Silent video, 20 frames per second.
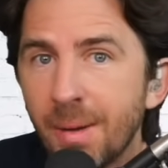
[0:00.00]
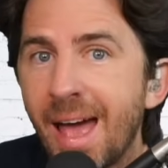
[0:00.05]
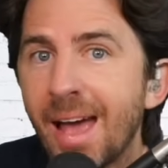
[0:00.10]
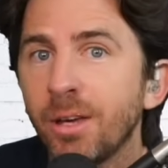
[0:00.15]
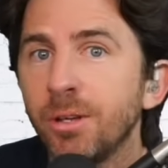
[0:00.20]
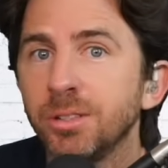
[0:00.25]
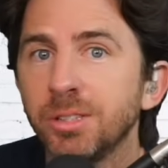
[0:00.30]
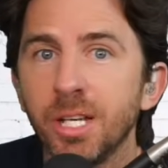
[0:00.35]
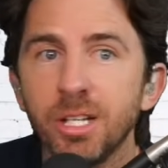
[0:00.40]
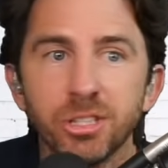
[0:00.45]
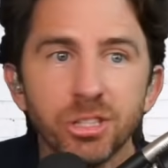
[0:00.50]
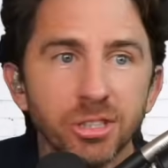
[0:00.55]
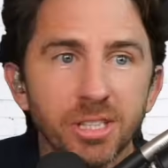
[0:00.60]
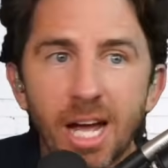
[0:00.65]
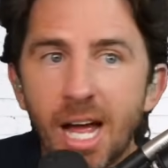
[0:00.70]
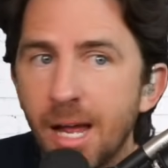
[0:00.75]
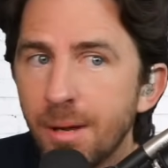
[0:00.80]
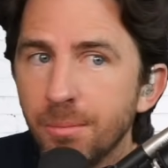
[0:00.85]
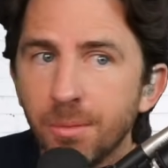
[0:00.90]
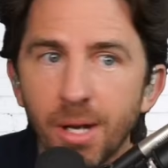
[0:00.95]
Accusations
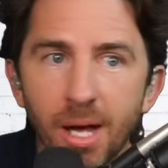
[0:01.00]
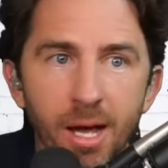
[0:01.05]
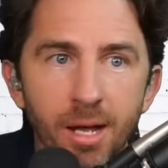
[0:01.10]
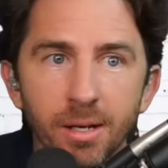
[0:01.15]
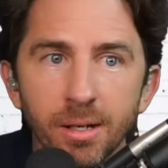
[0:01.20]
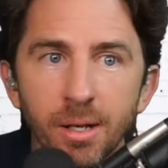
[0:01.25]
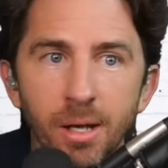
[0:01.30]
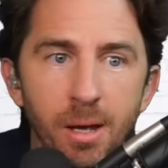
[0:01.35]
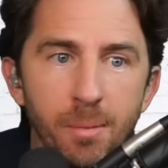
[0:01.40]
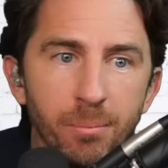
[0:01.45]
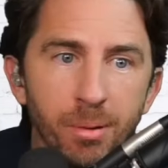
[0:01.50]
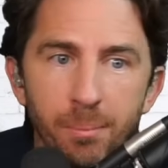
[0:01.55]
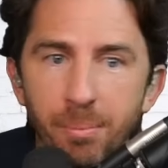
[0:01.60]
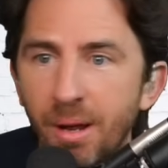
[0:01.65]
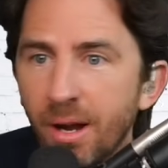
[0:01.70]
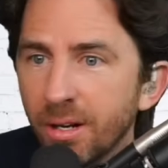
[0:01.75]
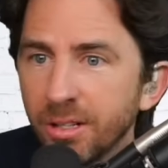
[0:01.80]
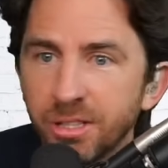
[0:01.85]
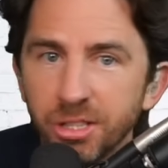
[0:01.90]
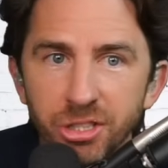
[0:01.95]
I'm not
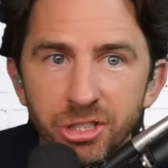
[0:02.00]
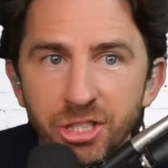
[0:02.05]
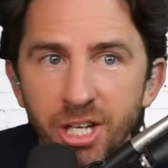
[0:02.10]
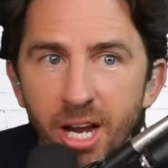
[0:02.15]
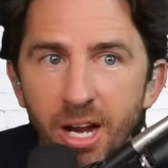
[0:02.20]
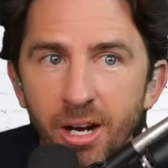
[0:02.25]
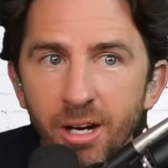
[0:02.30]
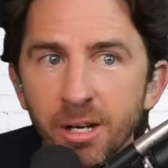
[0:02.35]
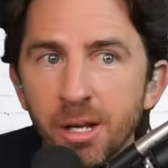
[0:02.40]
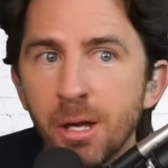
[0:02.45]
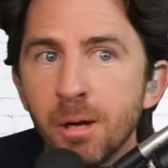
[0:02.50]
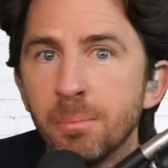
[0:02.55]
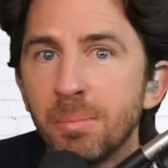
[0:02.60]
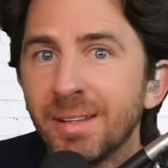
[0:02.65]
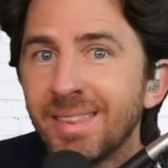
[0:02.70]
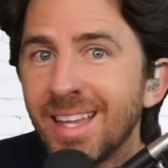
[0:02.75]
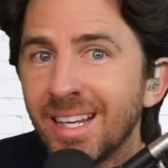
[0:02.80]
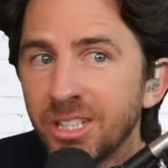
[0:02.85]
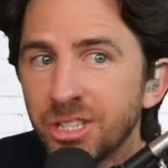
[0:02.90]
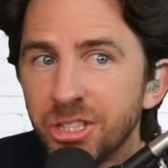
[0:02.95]
prepared to share,
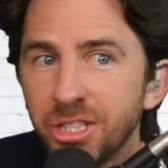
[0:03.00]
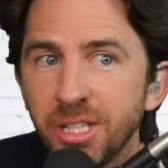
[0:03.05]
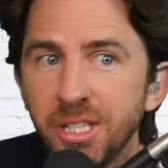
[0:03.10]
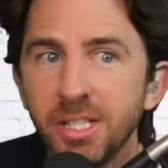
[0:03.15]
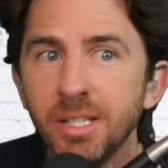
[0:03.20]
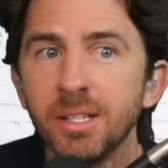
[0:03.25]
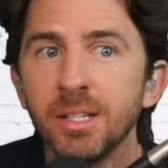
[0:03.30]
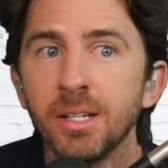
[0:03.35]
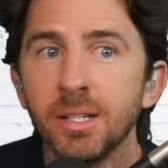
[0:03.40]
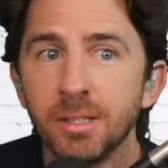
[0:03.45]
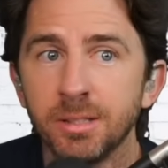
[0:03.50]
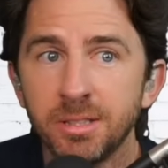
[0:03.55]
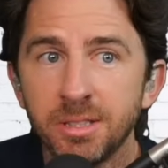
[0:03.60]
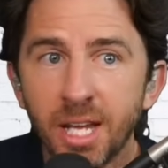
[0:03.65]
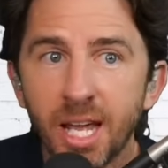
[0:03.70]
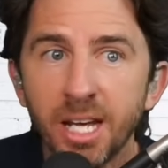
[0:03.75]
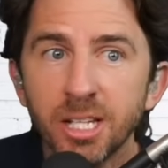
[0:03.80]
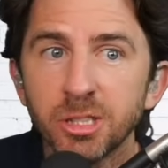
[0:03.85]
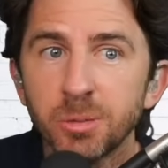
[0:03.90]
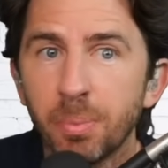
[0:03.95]
but that she
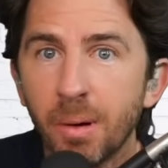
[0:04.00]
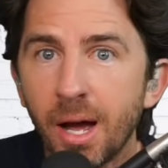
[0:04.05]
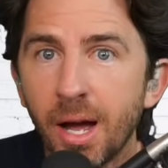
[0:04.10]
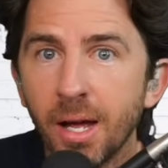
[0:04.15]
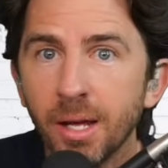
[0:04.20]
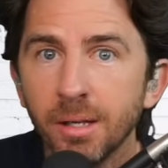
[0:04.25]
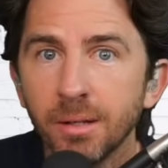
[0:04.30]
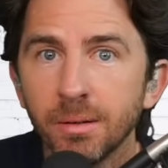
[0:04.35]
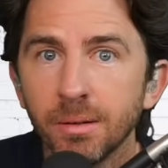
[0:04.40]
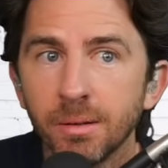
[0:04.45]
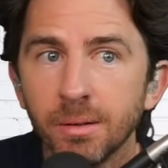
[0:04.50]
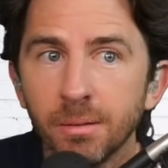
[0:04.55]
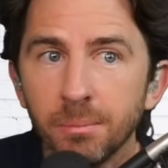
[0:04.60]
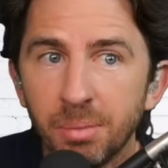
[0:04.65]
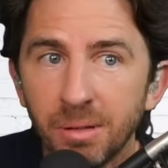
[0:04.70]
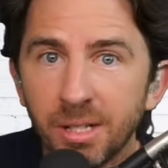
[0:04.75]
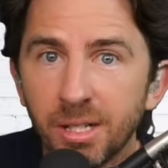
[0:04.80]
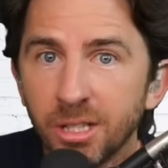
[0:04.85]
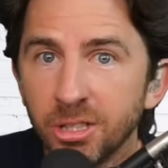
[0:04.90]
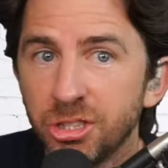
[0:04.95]
stands by
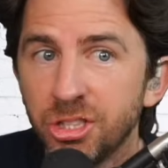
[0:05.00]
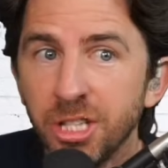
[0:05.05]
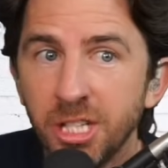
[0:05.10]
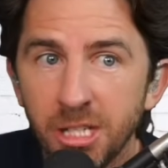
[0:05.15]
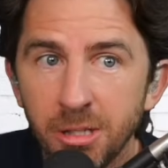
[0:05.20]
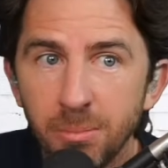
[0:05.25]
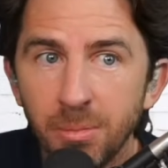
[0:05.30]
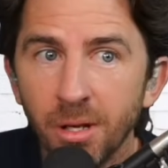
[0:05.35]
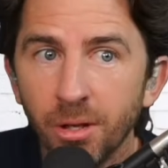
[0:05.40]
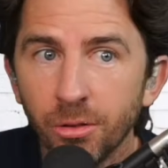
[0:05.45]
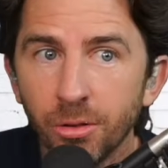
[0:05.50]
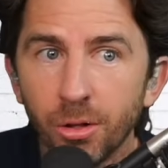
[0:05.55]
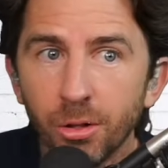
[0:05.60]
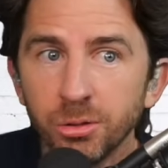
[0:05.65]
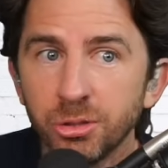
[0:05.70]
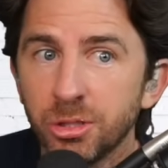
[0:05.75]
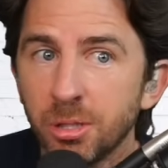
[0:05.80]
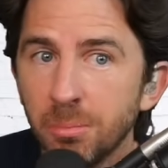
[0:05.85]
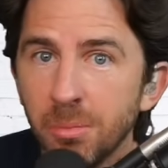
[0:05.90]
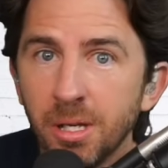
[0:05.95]
because she emailed
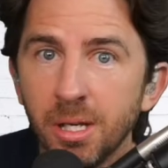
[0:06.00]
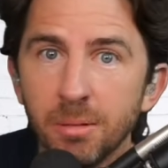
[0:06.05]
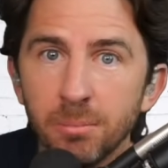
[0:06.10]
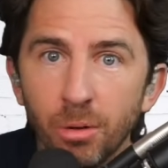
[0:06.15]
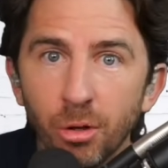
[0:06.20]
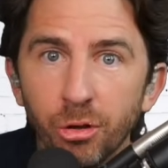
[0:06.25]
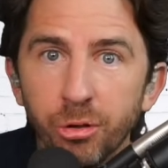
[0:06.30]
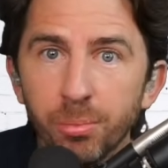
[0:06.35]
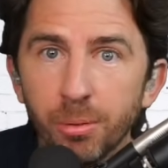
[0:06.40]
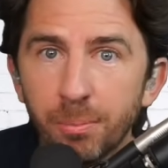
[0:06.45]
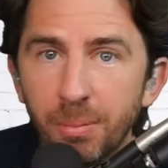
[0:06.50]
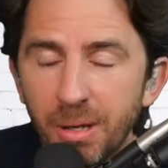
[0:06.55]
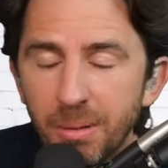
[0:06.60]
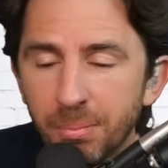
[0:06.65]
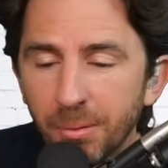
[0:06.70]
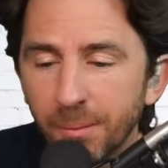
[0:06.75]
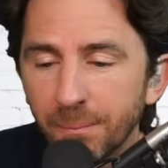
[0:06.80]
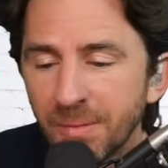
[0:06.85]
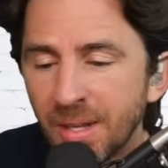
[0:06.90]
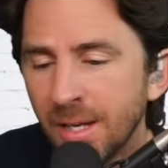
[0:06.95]
those to me and multiple
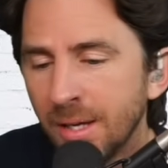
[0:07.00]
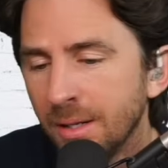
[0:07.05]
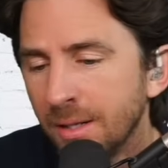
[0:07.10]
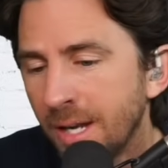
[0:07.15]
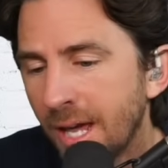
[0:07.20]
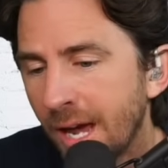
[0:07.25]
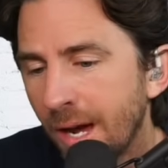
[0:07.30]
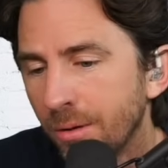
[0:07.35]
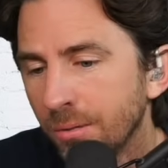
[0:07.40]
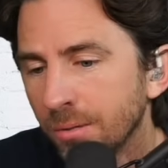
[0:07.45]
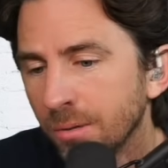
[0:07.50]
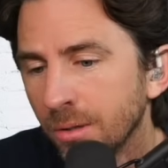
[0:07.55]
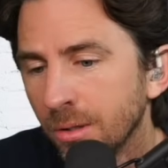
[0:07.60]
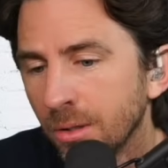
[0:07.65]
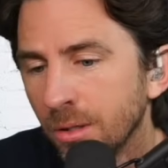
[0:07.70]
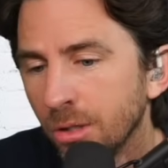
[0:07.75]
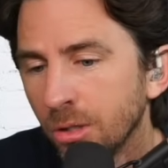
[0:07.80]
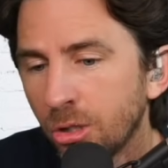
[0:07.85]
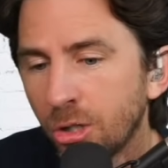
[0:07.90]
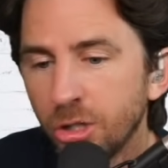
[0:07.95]
people. Now,
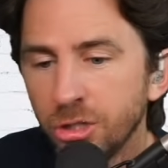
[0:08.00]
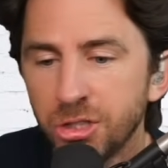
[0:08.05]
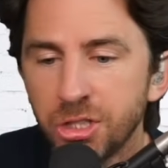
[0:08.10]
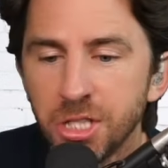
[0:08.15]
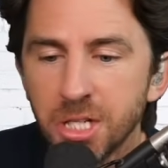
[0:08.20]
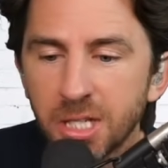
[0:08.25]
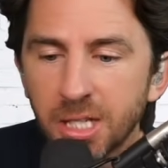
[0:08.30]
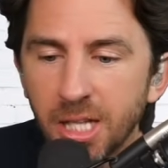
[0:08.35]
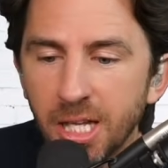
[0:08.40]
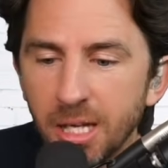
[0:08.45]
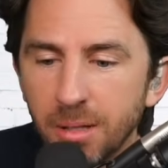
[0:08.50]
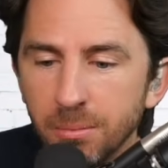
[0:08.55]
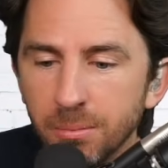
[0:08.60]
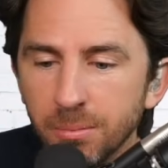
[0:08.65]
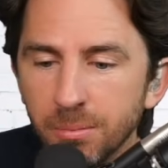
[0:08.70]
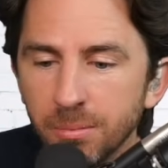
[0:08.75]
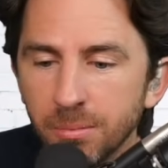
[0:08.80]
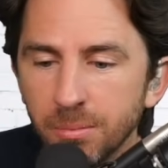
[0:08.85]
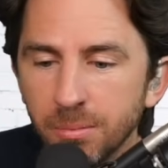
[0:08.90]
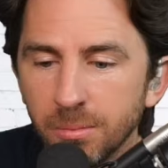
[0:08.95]
could she
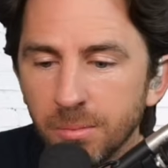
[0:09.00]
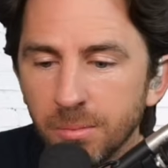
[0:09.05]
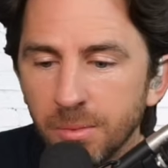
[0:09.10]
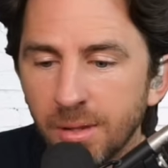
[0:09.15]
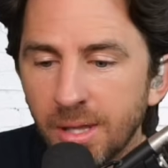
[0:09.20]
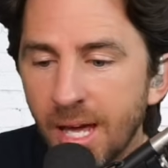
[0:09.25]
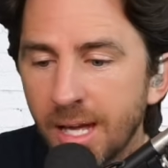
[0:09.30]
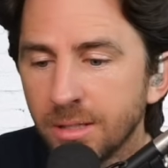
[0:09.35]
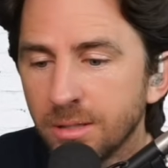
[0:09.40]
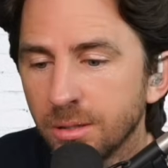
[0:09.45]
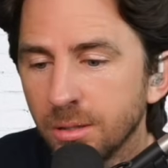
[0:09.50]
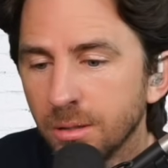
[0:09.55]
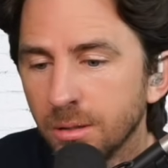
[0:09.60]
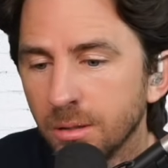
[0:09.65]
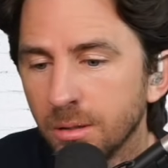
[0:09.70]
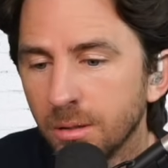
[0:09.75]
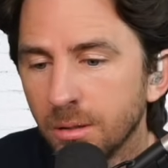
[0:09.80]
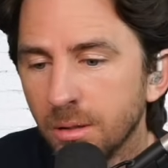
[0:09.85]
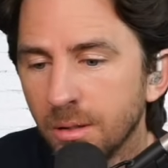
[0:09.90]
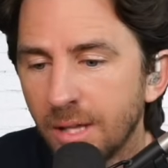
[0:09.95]
claim that
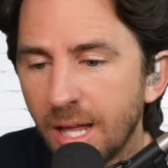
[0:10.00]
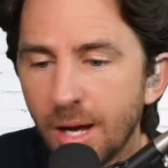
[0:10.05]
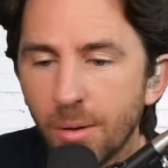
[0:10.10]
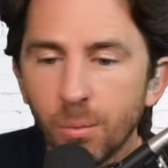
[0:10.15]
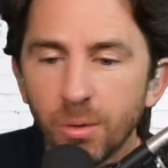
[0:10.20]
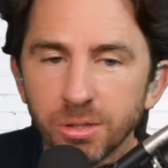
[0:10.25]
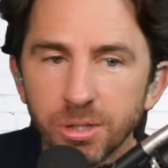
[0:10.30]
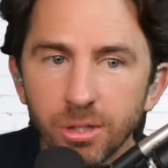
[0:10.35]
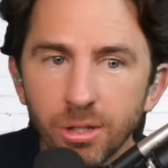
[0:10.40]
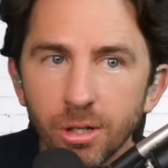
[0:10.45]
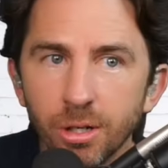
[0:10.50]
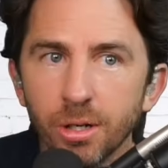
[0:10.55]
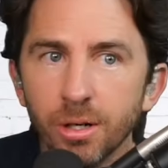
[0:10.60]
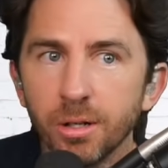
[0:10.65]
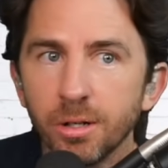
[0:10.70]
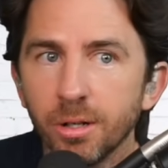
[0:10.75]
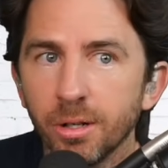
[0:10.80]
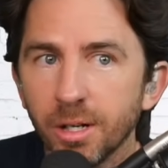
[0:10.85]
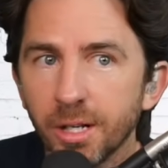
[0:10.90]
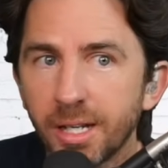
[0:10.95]
that wasn't her
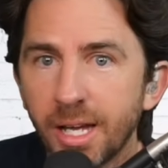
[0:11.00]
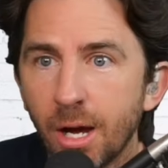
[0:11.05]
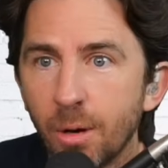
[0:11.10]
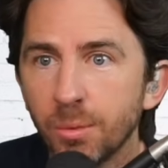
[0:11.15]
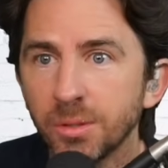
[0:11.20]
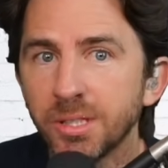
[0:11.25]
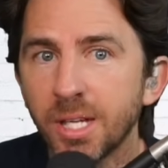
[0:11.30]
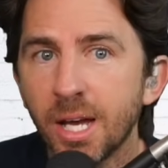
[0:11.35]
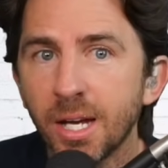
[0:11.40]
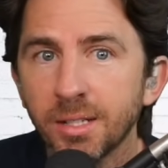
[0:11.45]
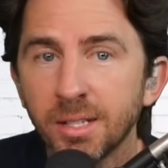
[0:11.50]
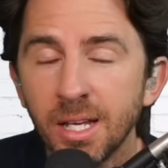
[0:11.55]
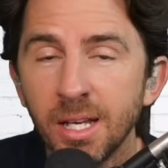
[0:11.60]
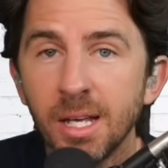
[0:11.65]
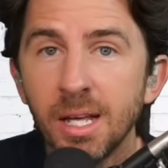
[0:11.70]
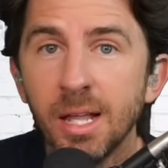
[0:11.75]
and her account was hacked?